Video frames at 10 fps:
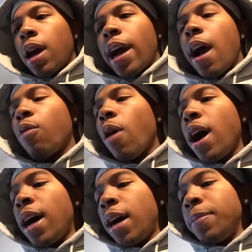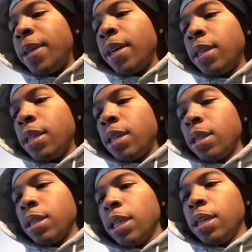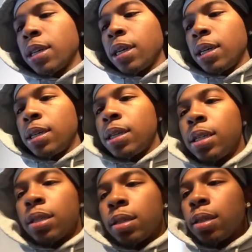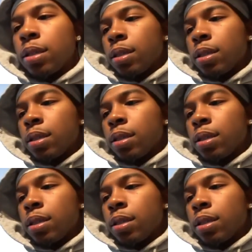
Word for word: I got robbed. Look. No way.